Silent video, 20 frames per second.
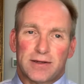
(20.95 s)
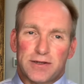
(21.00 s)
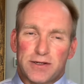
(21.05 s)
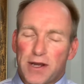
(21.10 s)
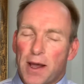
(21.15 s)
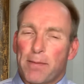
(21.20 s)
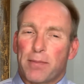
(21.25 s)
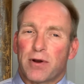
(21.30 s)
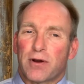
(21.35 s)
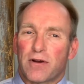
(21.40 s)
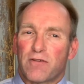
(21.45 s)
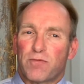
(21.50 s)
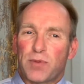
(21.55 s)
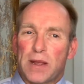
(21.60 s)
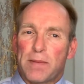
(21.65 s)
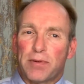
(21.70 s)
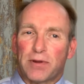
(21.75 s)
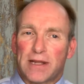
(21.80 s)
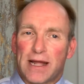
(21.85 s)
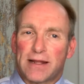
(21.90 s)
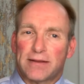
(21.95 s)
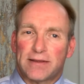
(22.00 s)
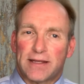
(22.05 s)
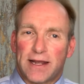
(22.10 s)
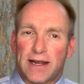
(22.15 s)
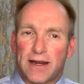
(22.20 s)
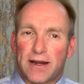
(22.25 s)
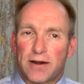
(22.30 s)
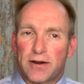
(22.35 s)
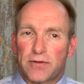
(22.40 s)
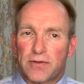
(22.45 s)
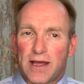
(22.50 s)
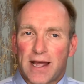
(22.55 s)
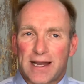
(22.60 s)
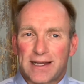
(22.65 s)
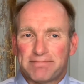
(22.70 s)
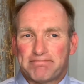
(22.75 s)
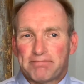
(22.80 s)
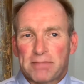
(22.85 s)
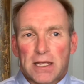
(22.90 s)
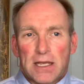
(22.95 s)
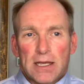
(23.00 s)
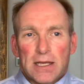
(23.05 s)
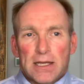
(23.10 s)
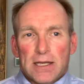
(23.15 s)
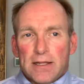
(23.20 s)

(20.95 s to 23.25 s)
number of people out there that